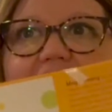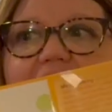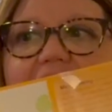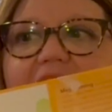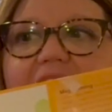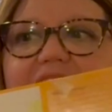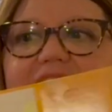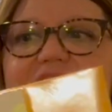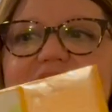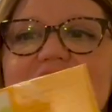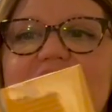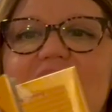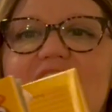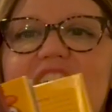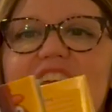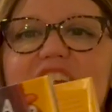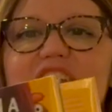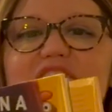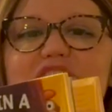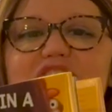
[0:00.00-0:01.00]
And
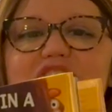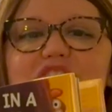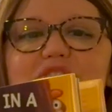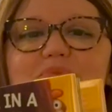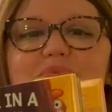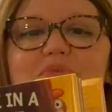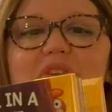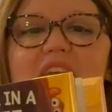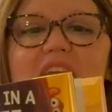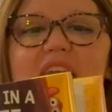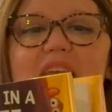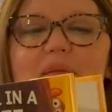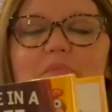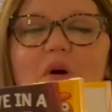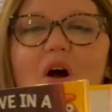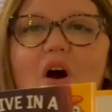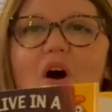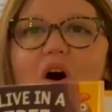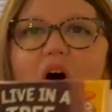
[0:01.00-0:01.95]
could you name